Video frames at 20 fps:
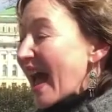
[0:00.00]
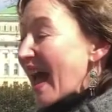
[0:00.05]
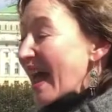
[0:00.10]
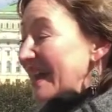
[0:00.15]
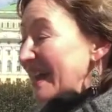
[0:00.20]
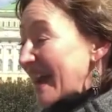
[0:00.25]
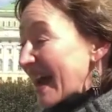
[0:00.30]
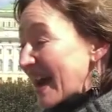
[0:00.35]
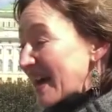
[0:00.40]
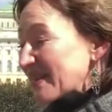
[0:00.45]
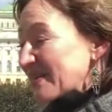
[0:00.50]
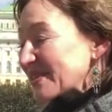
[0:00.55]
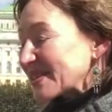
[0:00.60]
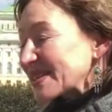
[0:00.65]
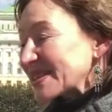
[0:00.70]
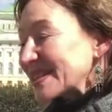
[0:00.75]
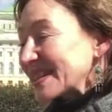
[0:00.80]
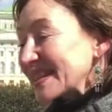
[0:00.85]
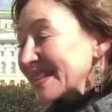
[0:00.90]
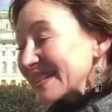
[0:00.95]
And now
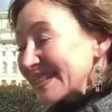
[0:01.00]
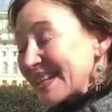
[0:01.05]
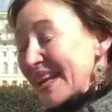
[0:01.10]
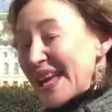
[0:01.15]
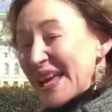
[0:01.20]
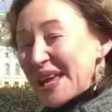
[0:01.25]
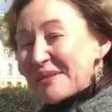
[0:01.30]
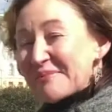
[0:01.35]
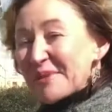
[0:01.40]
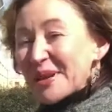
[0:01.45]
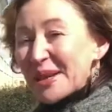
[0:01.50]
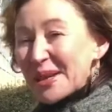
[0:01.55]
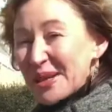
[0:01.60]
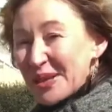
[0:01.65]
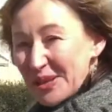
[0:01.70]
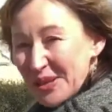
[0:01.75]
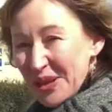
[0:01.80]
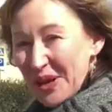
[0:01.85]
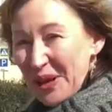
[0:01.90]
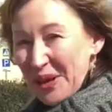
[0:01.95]
this name,
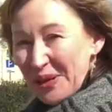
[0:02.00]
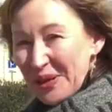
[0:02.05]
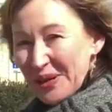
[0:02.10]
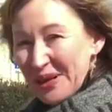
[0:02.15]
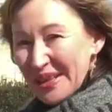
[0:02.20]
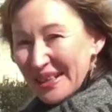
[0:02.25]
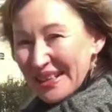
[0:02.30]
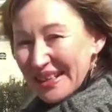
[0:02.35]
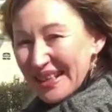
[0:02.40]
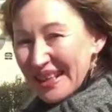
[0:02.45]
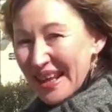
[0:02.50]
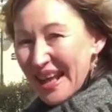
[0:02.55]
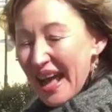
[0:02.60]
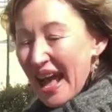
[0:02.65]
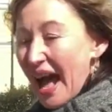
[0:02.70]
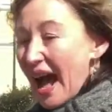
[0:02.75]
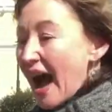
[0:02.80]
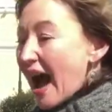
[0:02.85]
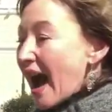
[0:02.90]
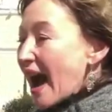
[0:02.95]
in turn,
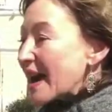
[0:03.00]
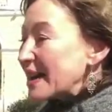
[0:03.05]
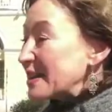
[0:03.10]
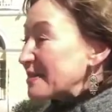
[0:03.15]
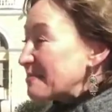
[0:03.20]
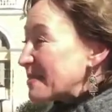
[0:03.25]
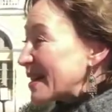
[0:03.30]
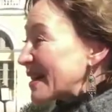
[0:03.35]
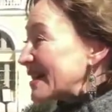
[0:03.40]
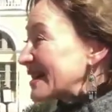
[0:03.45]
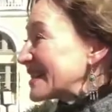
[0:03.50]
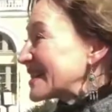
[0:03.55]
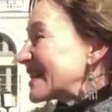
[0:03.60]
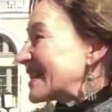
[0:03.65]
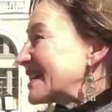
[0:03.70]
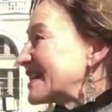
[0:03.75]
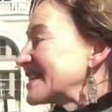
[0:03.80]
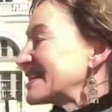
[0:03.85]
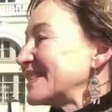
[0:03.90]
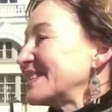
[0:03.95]
reminds
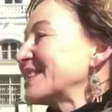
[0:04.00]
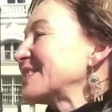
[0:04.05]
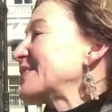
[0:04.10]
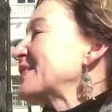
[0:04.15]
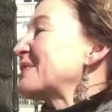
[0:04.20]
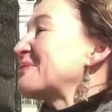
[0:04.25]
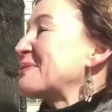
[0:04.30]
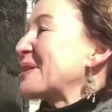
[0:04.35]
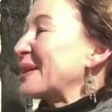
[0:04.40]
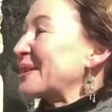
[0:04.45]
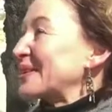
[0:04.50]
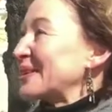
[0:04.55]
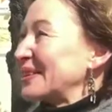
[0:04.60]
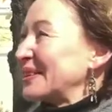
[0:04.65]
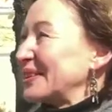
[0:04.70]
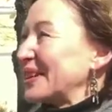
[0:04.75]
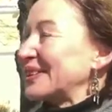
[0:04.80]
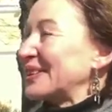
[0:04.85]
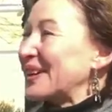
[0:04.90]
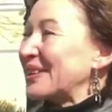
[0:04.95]
us not, about,
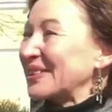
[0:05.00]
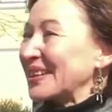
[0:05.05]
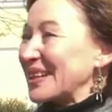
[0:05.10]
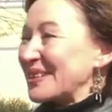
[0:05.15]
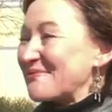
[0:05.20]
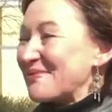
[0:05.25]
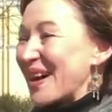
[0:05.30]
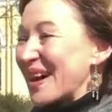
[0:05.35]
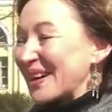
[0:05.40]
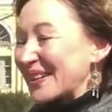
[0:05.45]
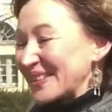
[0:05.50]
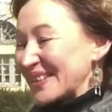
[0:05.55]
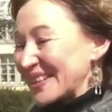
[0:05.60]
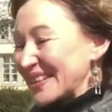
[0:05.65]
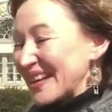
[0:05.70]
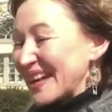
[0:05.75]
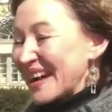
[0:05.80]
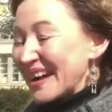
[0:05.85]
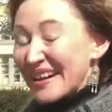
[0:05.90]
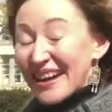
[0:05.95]
not only about
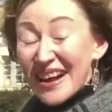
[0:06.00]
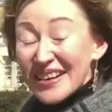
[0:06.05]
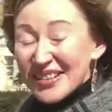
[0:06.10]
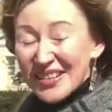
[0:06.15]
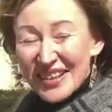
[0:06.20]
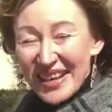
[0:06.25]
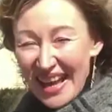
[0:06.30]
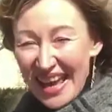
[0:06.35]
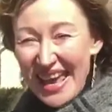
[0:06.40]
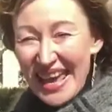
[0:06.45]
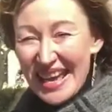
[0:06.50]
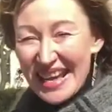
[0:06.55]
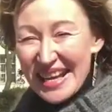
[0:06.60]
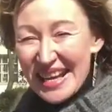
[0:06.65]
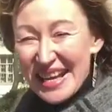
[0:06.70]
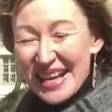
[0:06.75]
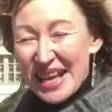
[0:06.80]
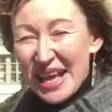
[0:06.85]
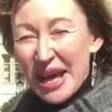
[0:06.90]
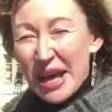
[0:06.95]
Russian cake,
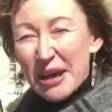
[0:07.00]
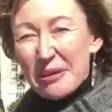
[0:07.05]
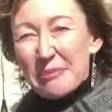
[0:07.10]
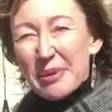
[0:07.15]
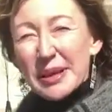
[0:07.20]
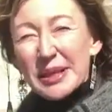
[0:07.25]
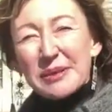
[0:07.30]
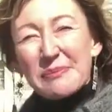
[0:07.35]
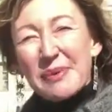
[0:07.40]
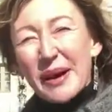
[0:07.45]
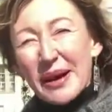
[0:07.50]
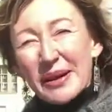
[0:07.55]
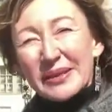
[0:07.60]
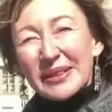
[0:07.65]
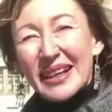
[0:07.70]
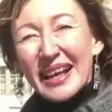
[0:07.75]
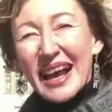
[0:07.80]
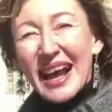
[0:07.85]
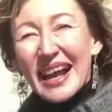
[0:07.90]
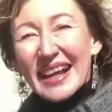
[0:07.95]
but about
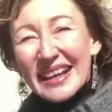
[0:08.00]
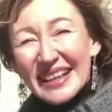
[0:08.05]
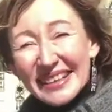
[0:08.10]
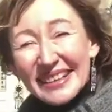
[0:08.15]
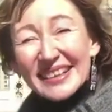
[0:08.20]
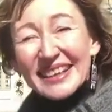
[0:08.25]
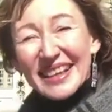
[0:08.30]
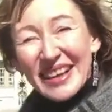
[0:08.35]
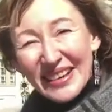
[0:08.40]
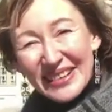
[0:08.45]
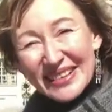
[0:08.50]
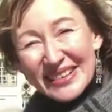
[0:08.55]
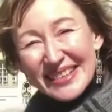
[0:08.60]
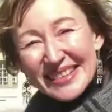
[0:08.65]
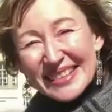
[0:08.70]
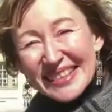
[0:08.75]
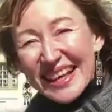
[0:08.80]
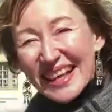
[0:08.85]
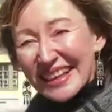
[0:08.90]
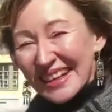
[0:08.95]
little girls,
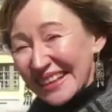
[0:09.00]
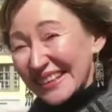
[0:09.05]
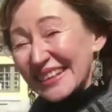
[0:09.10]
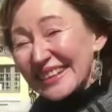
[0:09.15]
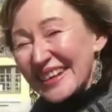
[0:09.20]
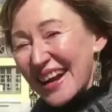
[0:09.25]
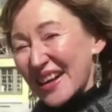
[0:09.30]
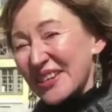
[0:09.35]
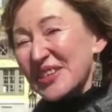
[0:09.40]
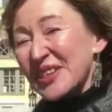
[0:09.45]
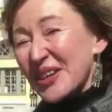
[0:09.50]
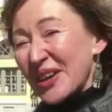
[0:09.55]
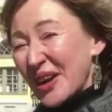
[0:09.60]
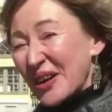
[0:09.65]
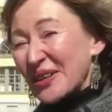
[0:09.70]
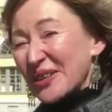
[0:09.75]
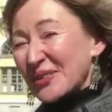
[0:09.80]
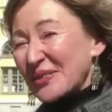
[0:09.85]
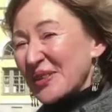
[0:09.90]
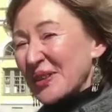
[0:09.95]
little Russian
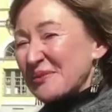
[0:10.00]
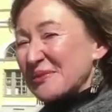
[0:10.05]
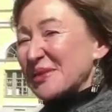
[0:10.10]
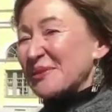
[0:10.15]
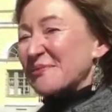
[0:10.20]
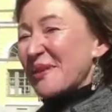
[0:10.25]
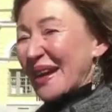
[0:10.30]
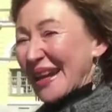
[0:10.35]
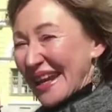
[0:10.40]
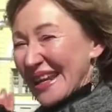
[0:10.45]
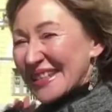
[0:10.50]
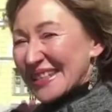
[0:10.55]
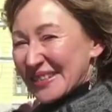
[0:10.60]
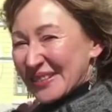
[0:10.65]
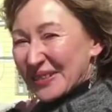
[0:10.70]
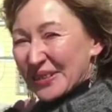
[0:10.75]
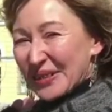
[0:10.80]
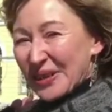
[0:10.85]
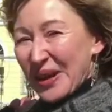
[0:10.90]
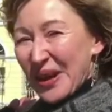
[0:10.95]
girls from the ballet
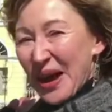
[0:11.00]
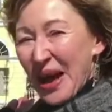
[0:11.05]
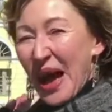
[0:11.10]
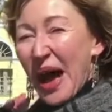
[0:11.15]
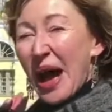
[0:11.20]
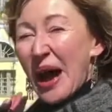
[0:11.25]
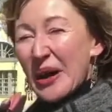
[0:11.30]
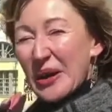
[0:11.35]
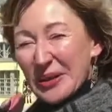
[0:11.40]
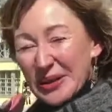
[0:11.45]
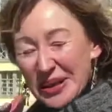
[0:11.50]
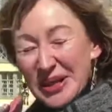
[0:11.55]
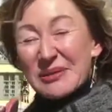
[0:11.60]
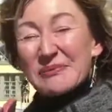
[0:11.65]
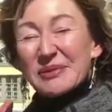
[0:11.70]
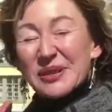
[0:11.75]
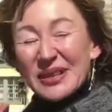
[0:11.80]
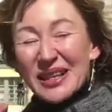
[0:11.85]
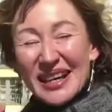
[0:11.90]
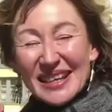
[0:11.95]
school who
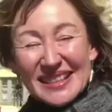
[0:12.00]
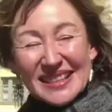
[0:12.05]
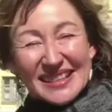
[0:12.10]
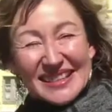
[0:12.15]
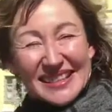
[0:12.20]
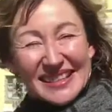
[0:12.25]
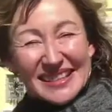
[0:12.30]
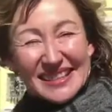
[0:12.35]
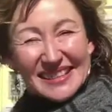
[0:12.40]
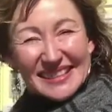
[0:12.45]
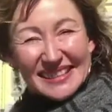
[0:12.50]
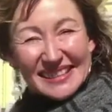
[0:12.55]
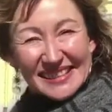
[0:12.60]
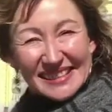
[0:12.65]
dream to dance.